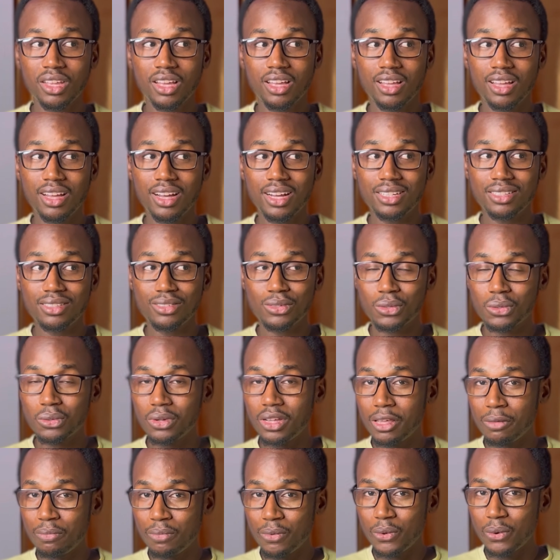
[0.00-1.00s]
And so
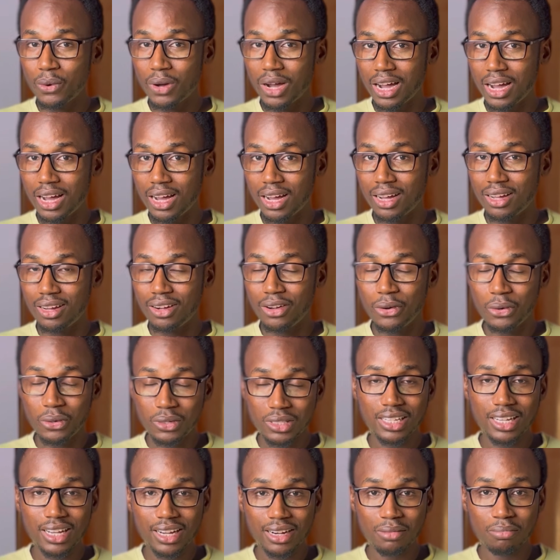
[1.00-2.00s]
if you are not
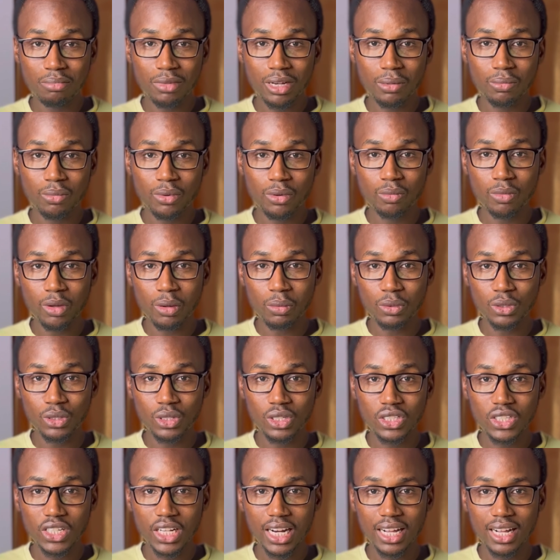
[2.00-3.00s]
hearing back from your
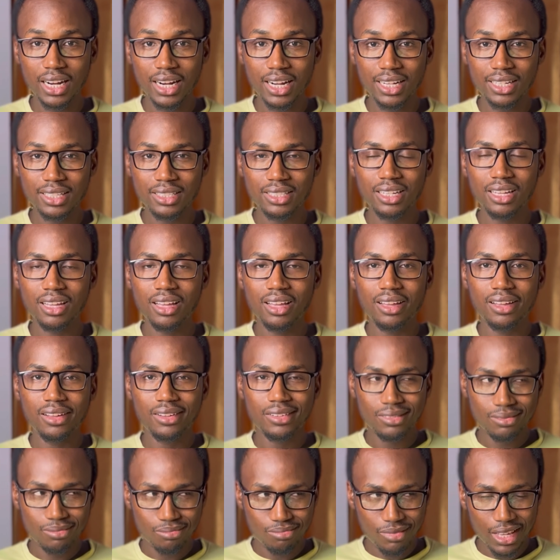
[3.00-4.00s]
potential client,
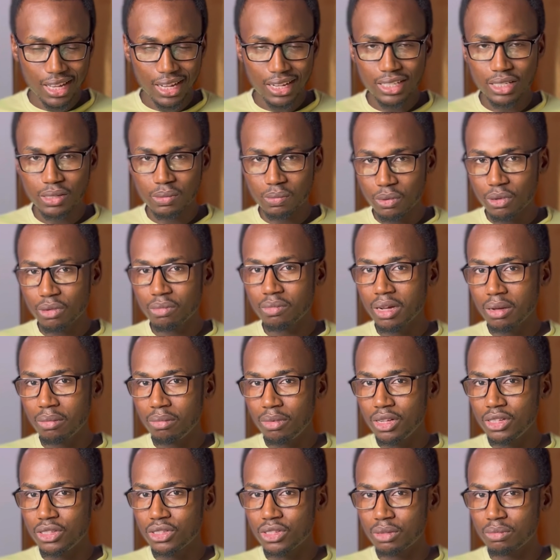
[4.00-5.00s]
there is probably
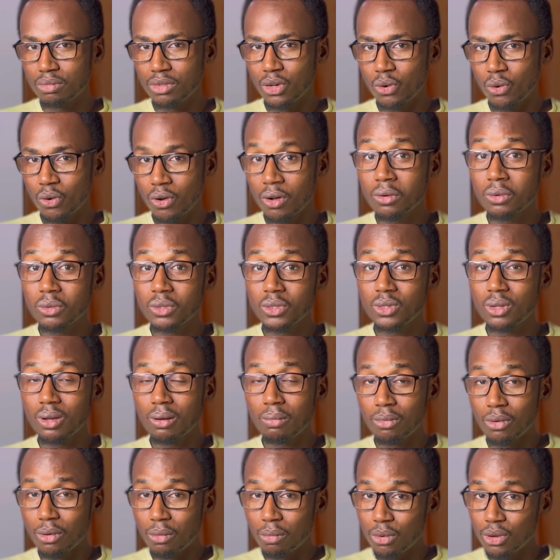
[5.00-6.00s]
something wrong with your
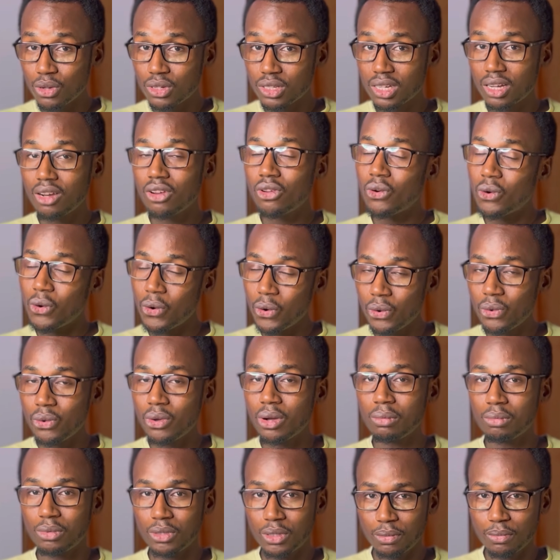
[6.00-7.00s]
proposal or your
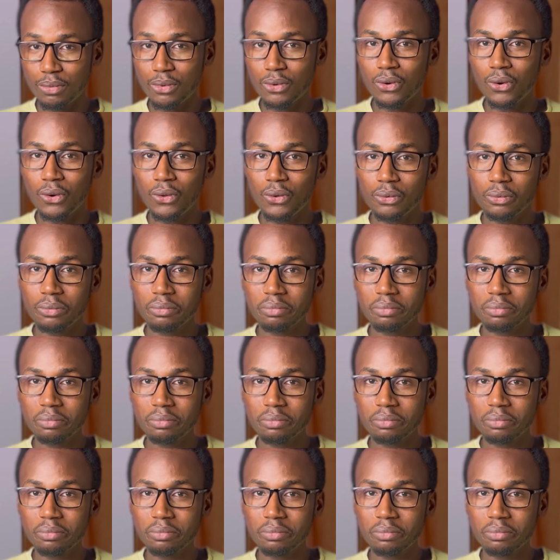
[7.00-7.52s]
portfolio.